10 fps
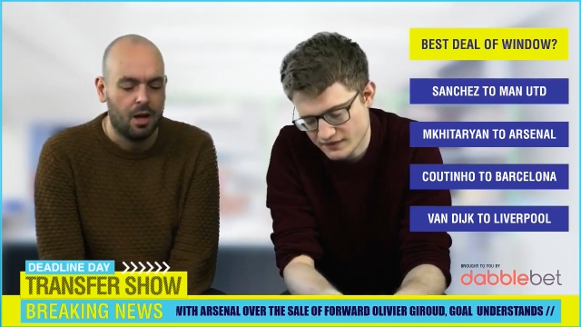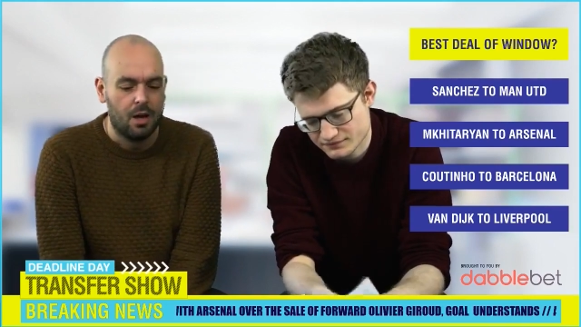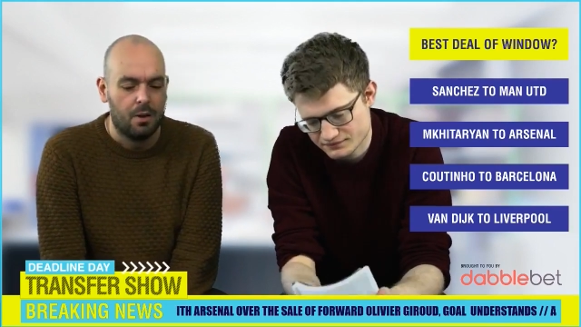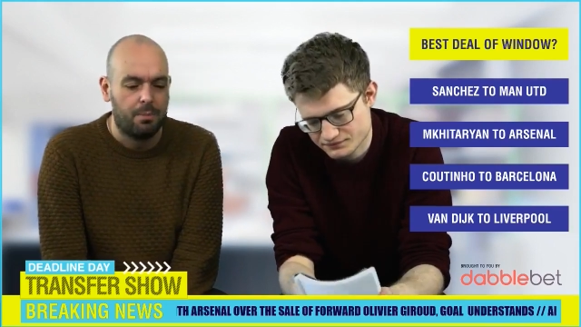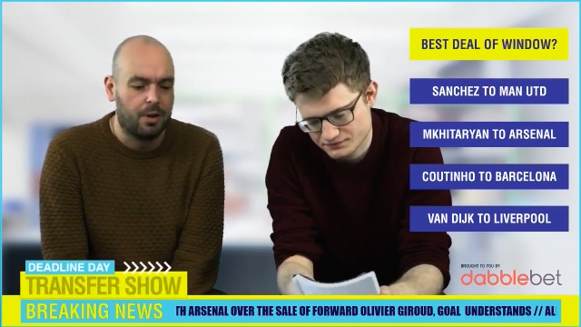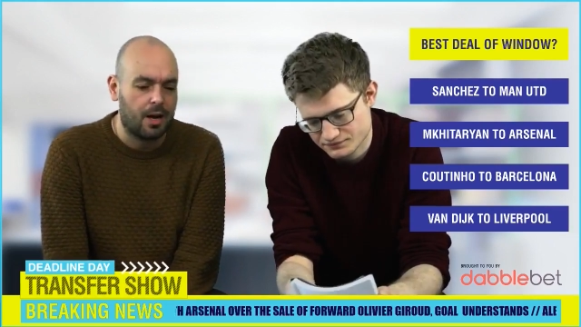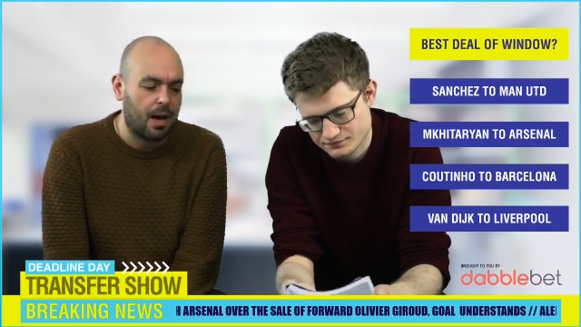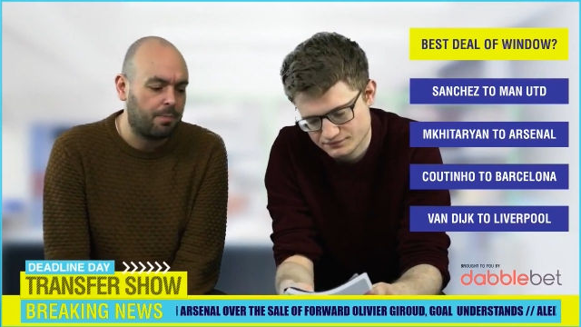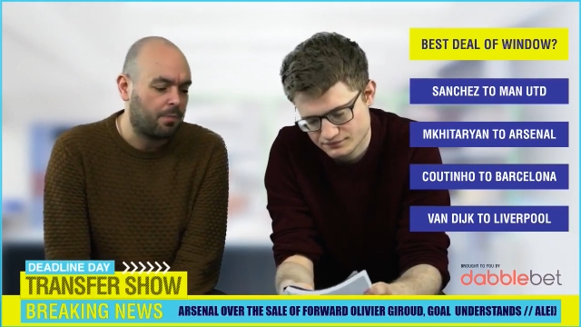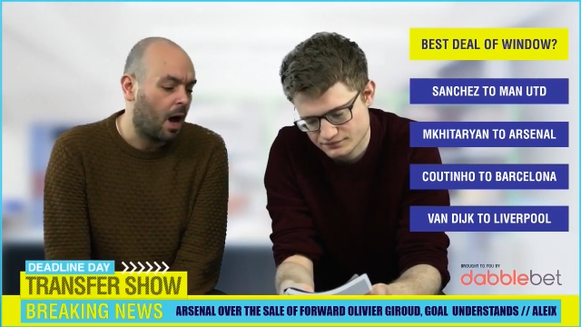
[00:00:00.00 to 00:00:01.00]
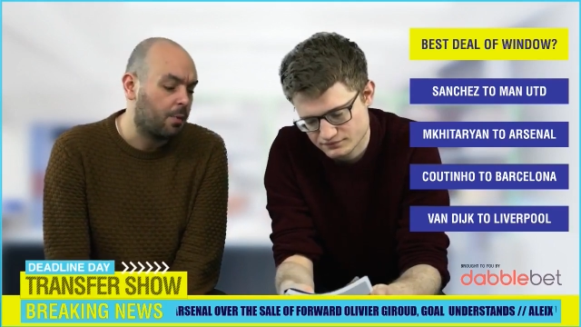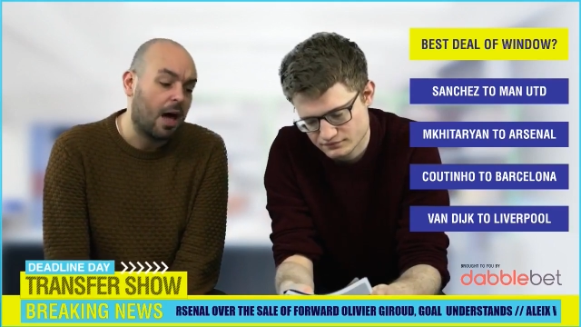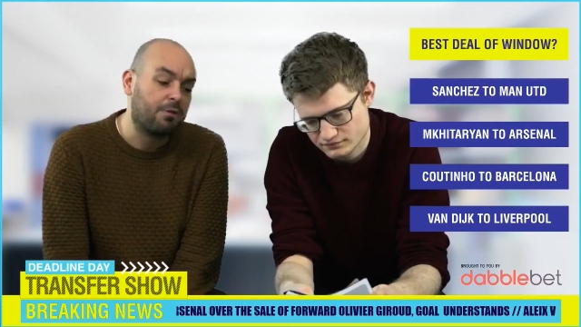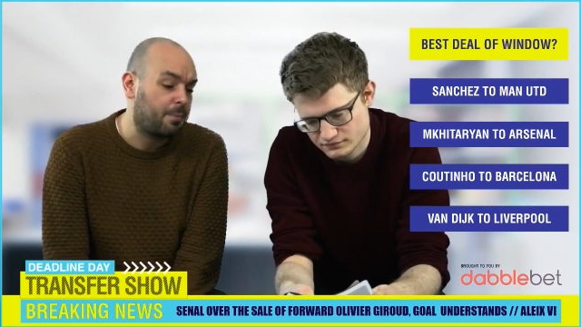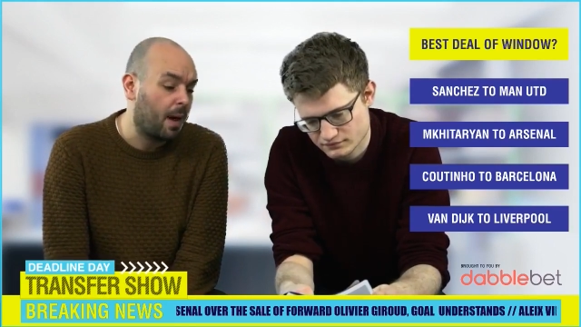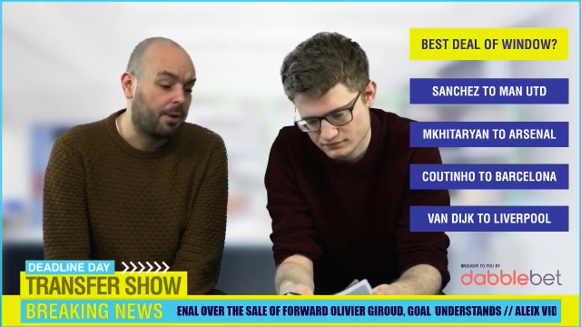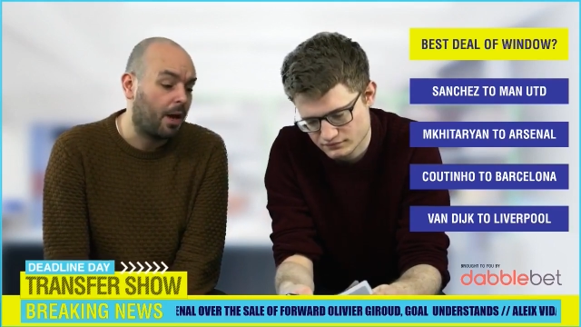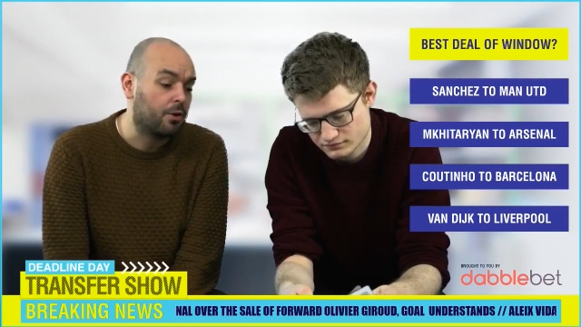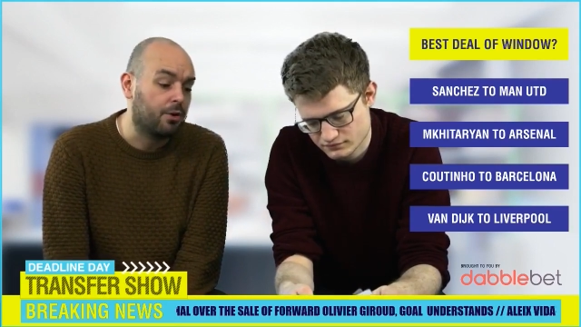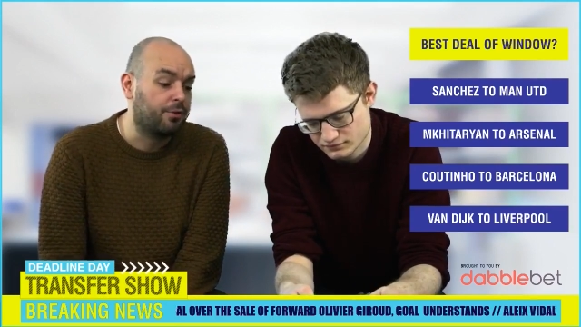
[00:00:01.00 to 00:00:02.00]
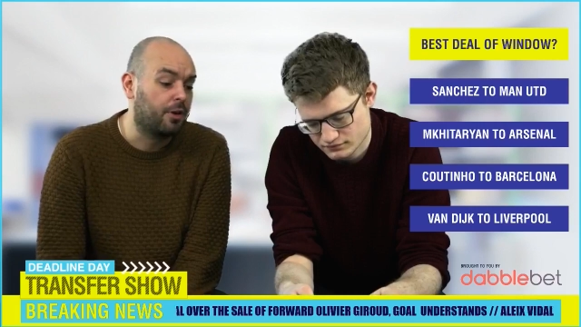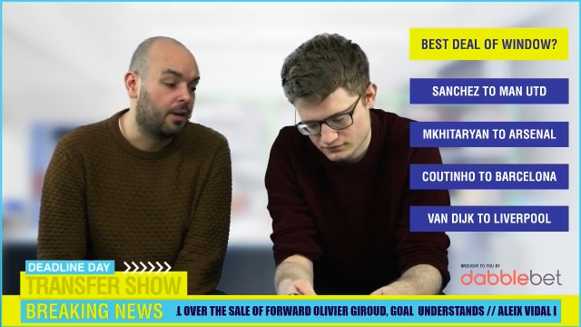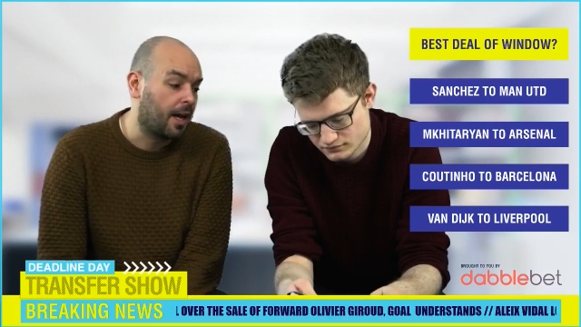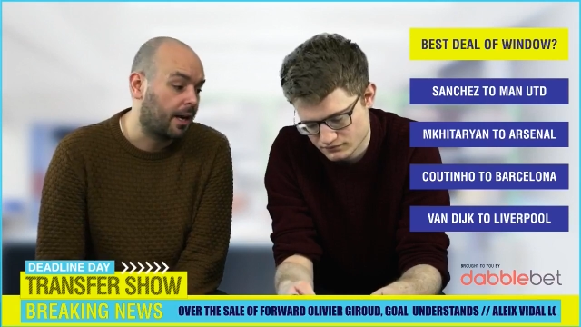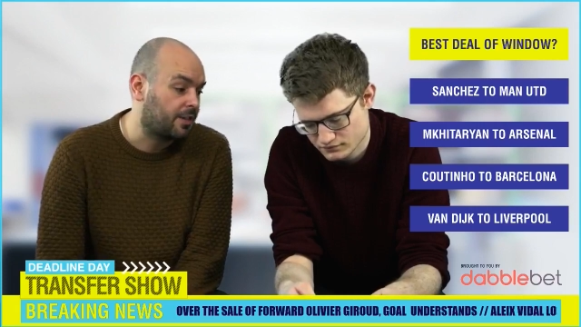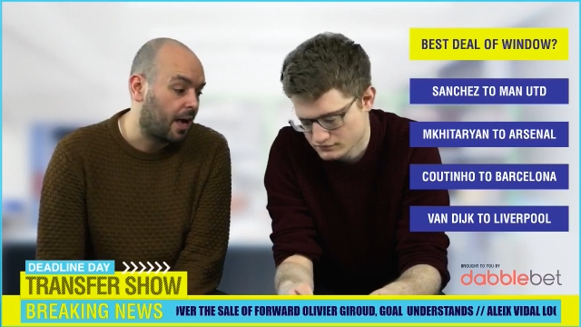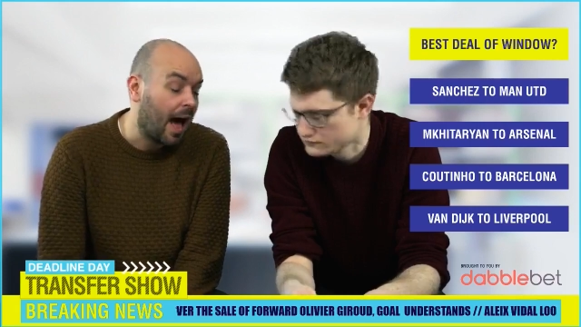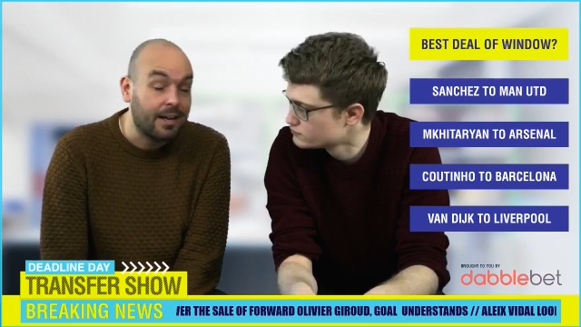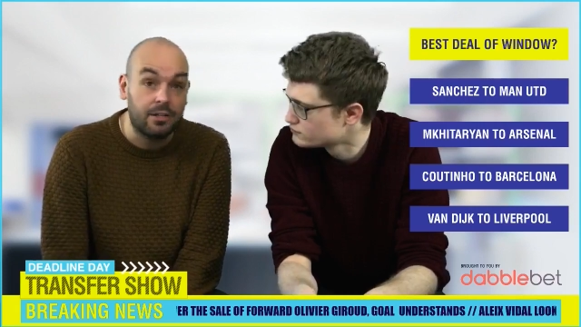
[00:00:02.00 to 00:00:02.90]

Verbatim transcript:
Speaker 1: Yeah. But um, I would have Aubameyang over Lacazette